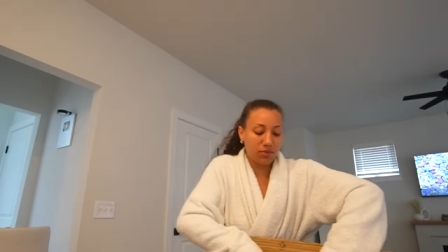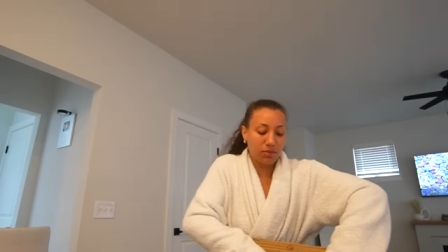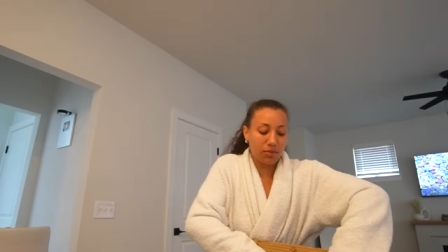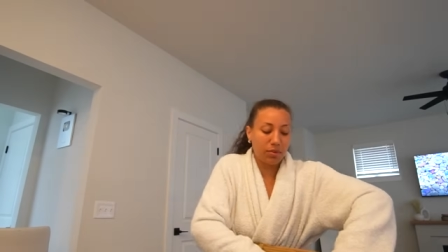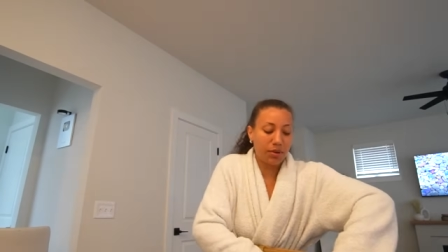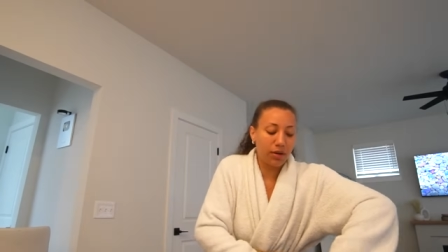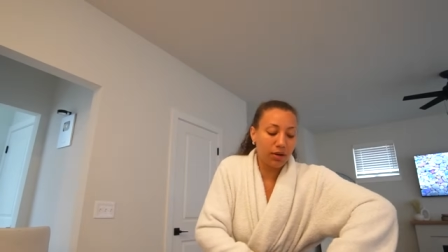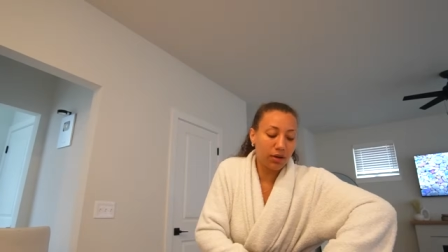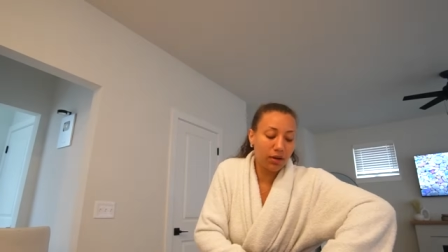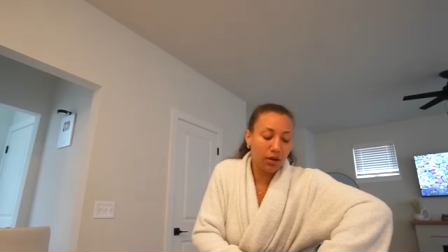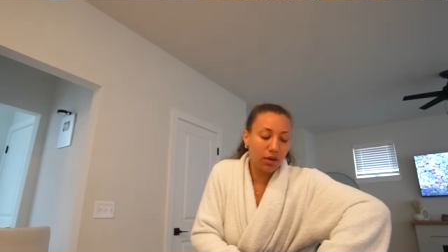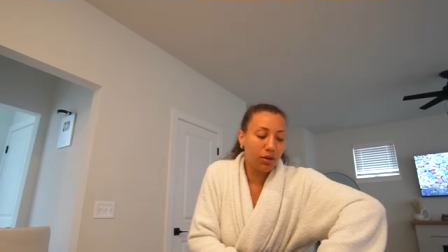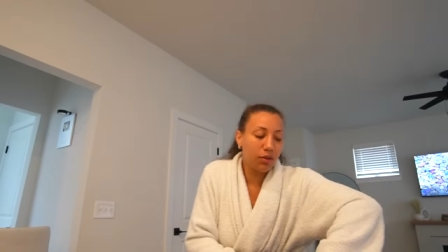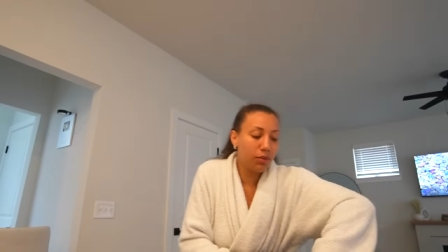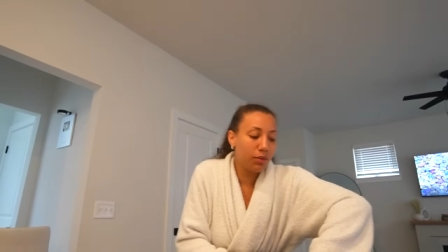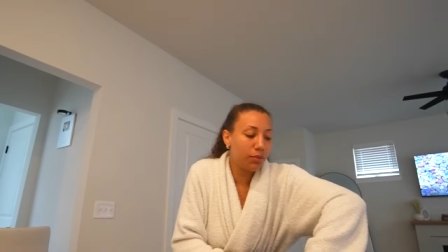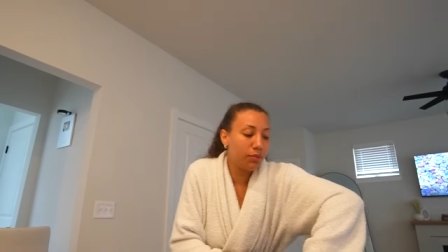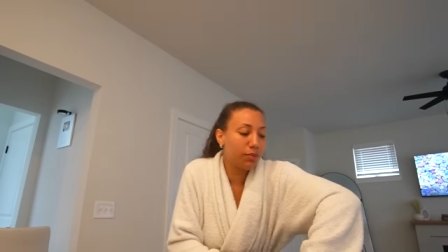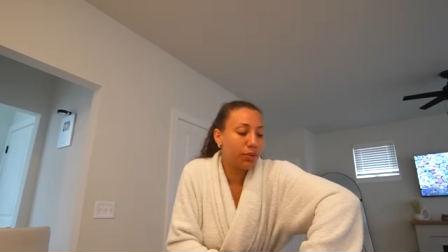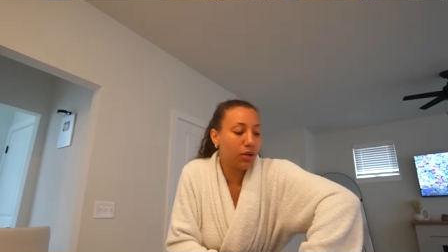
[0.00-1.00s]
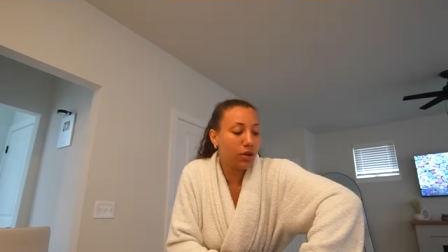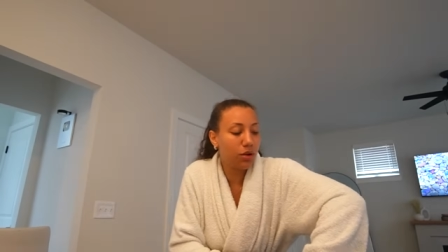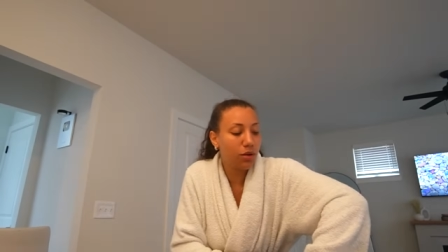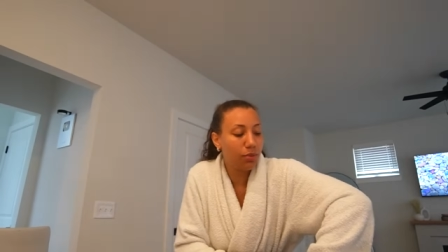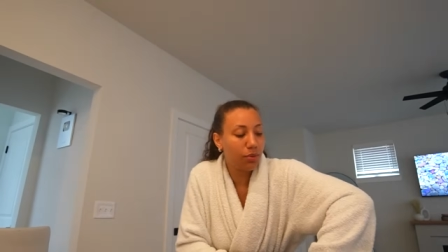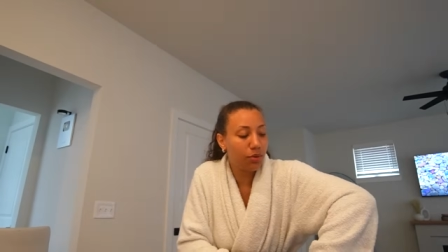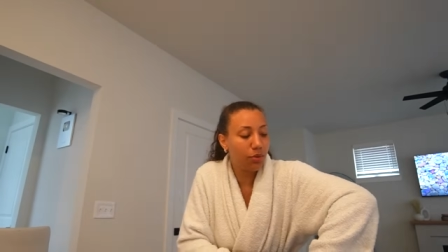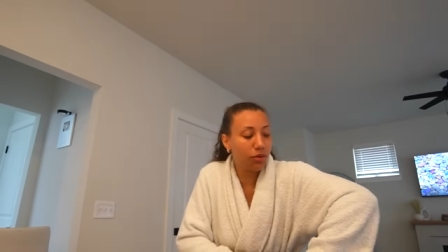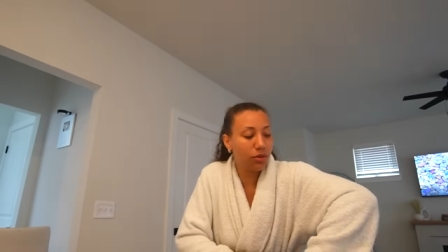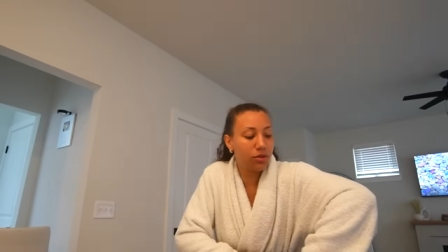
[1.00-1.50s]
There, can you can you
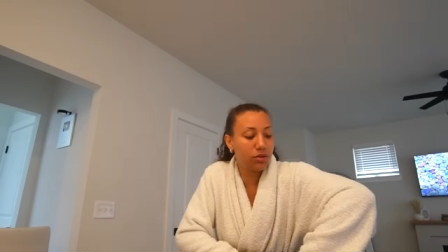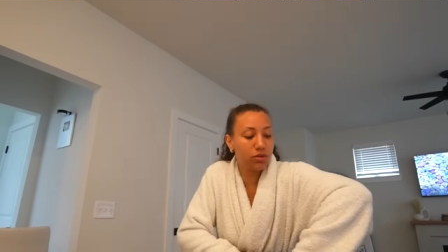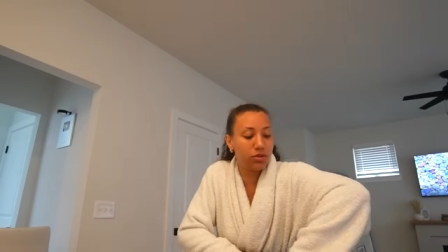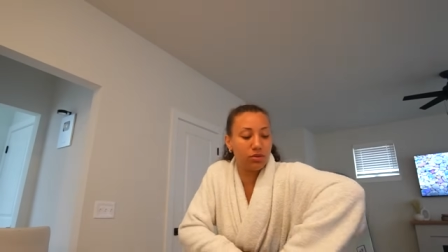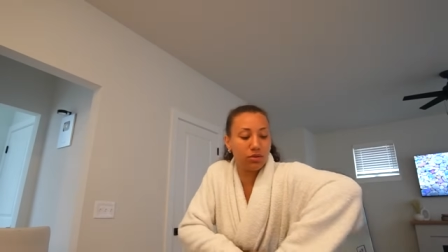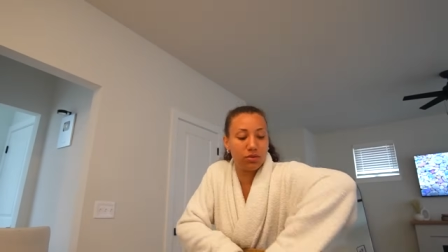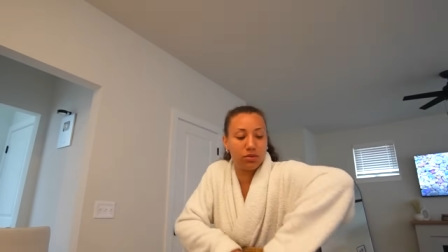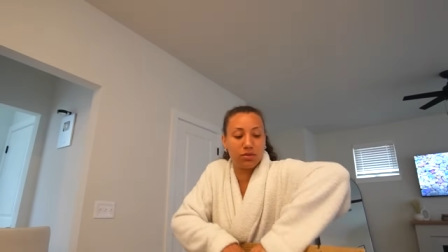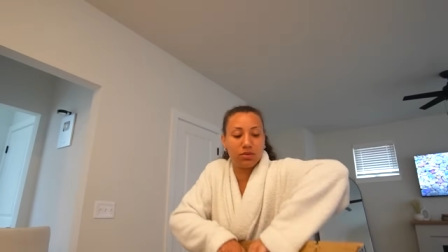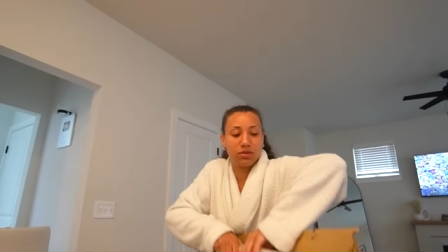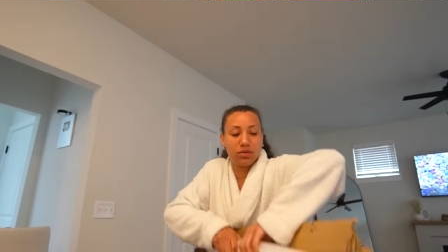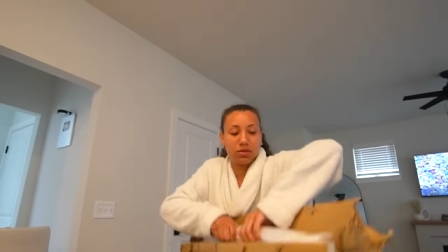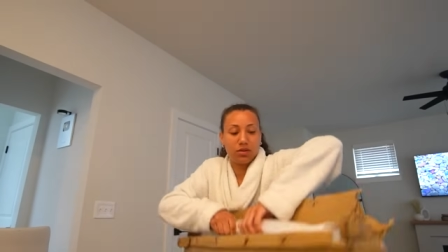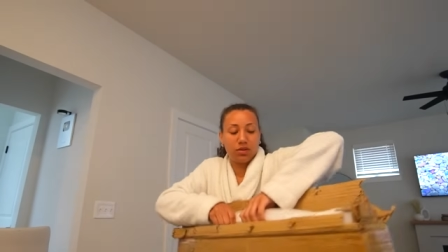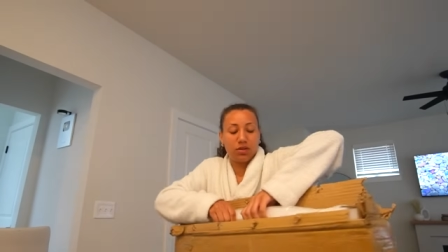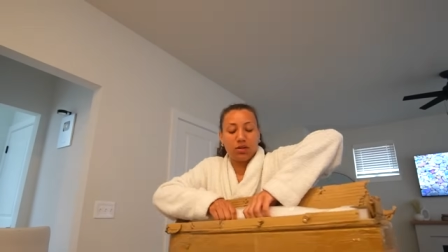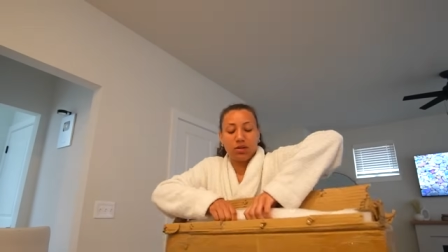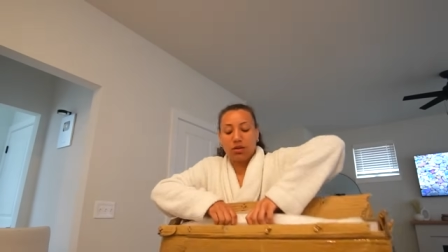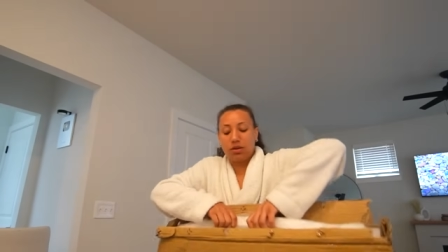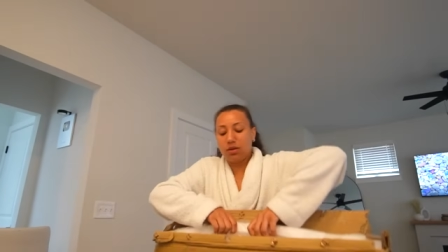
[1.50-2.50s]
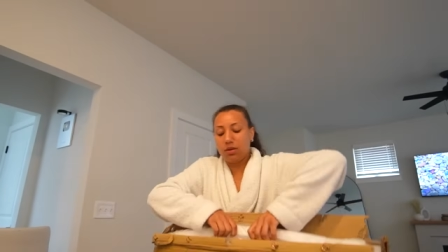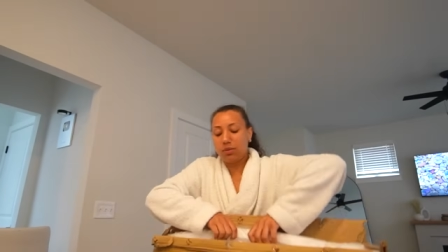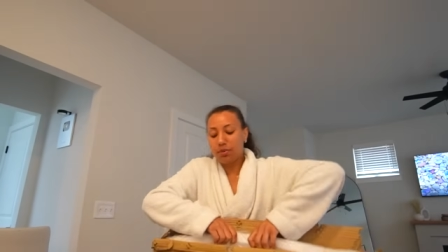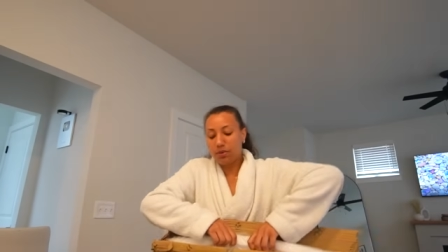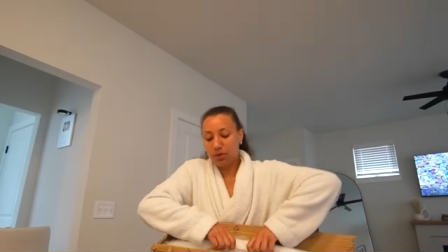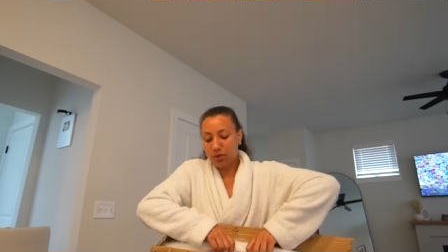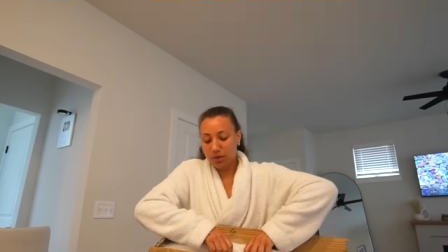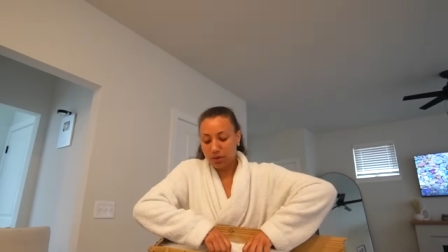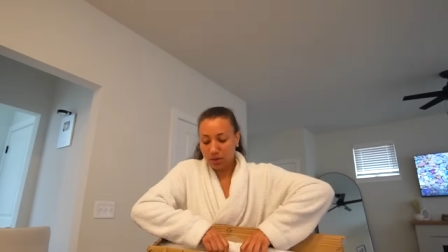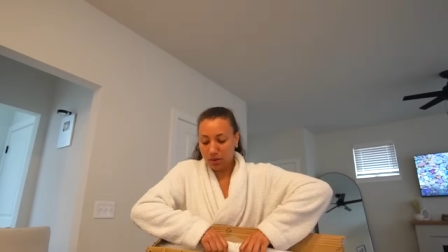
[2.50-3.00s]
pull this dude? Can you
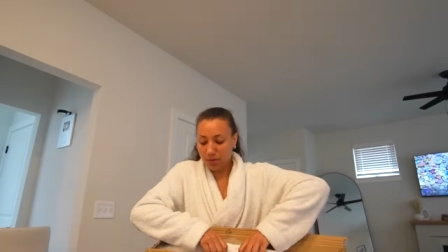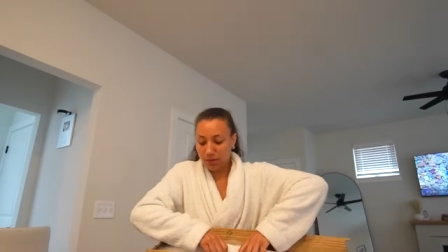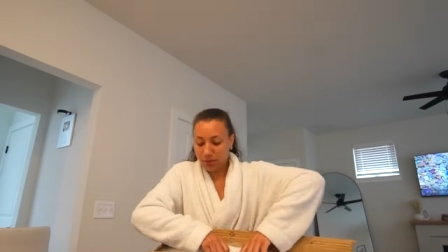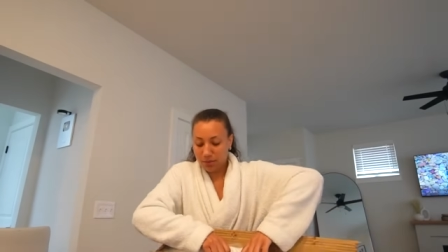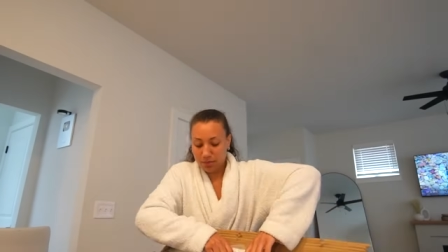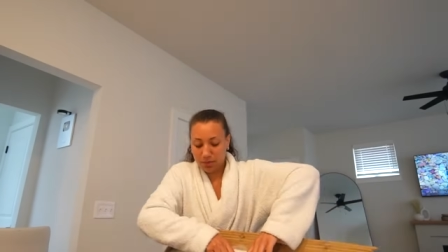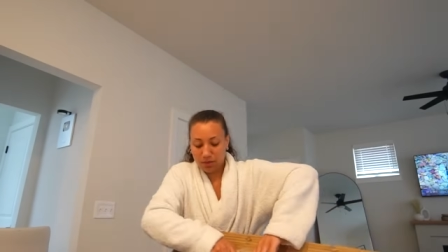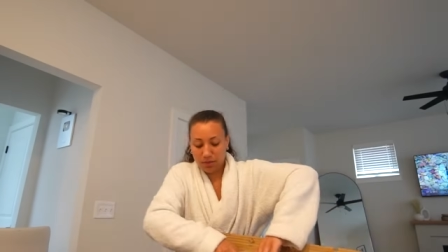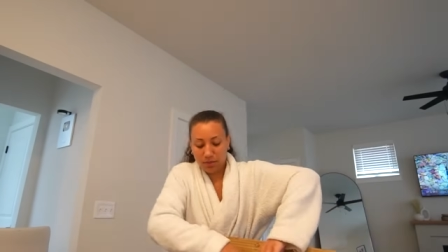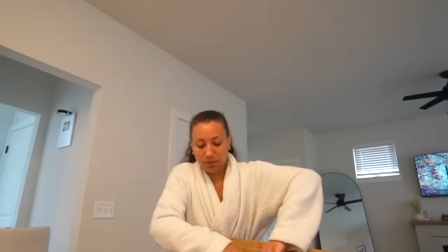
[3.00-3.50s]
pull this out for me?